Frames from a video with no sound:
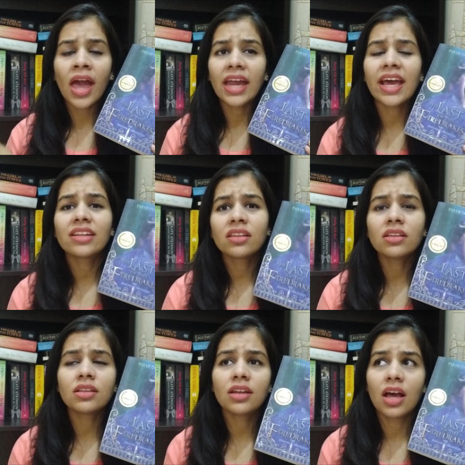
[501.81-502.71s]
And I
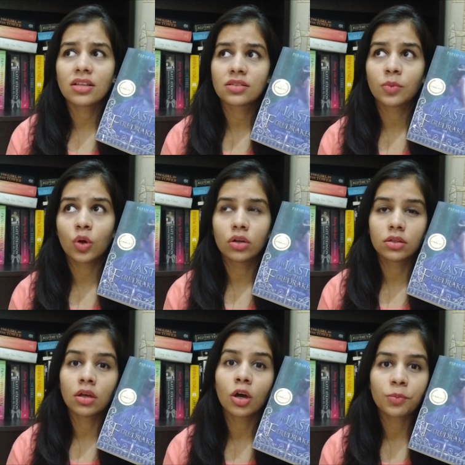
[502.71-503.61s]
think the last book or the
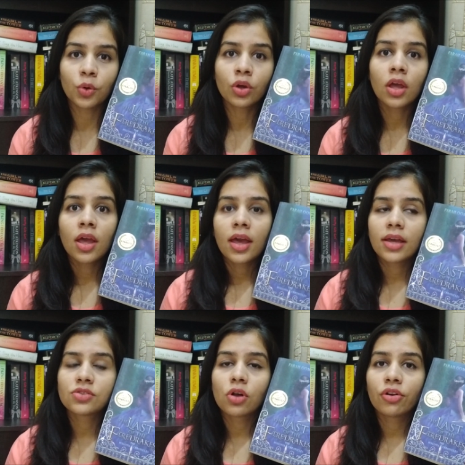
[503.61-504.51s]
third book
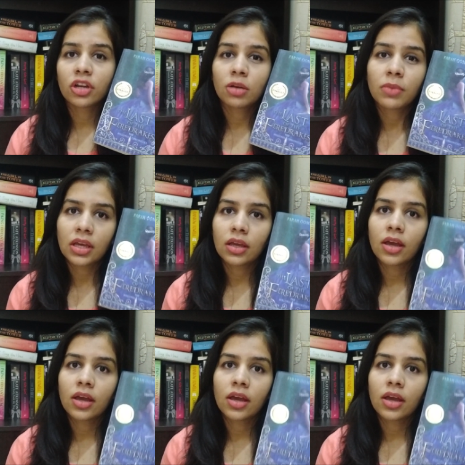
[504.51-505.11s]
is already in making.